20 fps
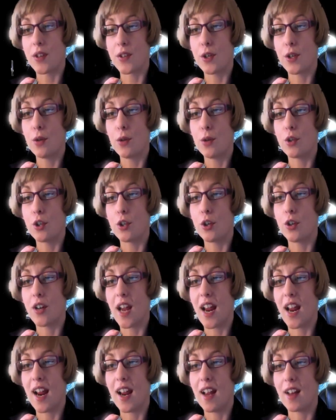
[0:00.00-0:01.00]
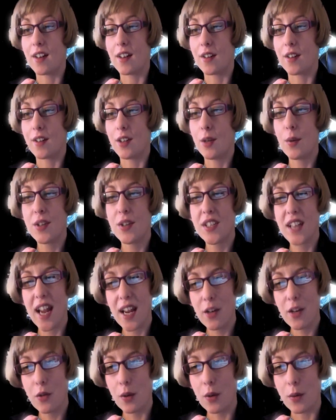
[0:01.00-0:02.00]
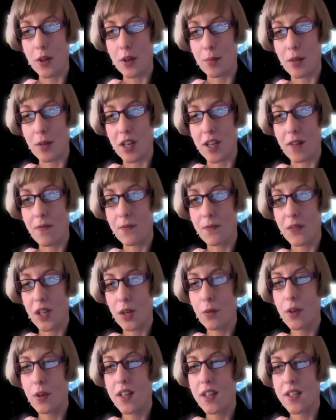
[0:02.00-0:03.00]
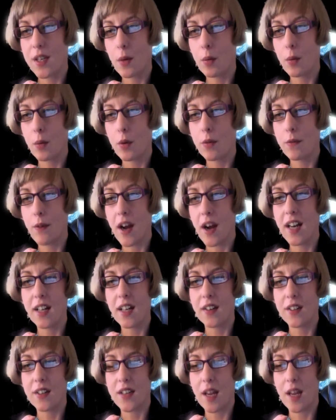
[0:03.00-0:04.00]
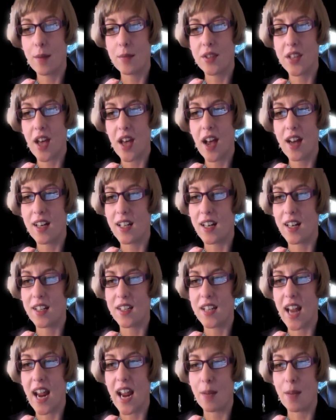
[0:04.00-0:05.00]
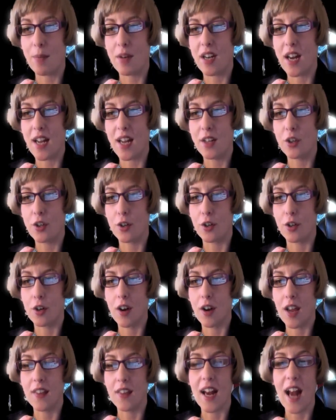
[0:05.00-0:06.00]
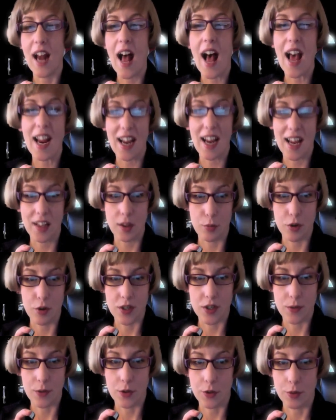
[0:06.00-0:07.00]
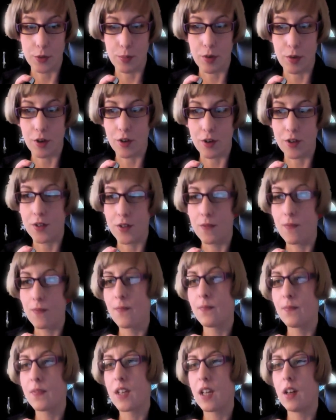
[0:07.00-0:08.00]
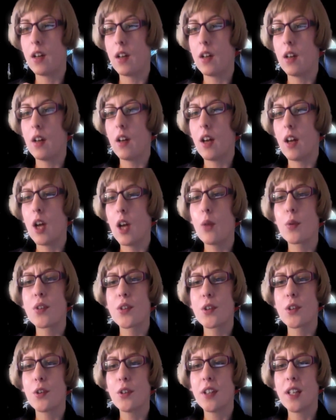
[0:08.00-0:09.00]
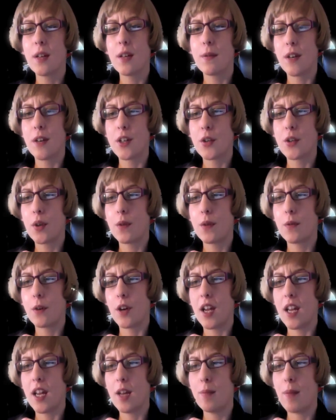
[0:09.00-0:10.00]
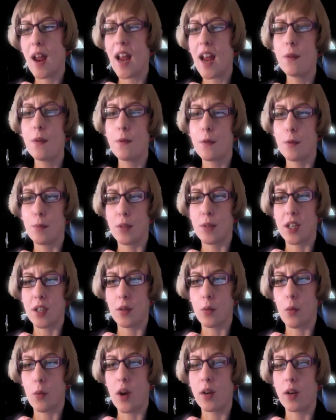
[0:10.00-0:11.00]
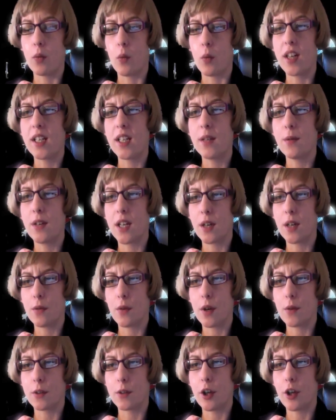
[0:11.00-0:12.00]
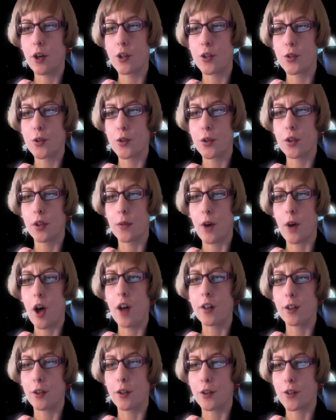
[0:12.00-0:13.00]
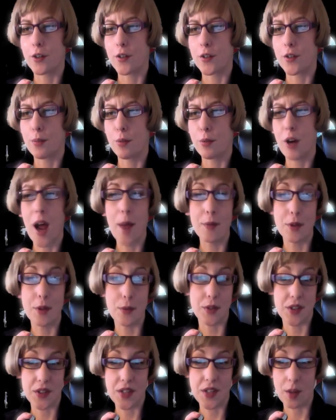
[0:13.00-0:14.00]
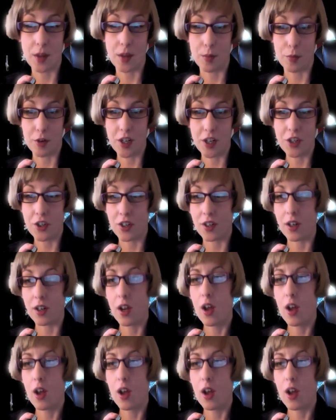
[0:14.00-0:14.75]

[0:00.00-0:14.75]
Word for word: his huge good hand. He wasn't angry with me. He realized that we were fighting on the same side against ape nature, and that I had the more difficult part. It was certainly a victory for him and for me when, one evening in front of a large circle of onlookers, perhaps it was a celebration,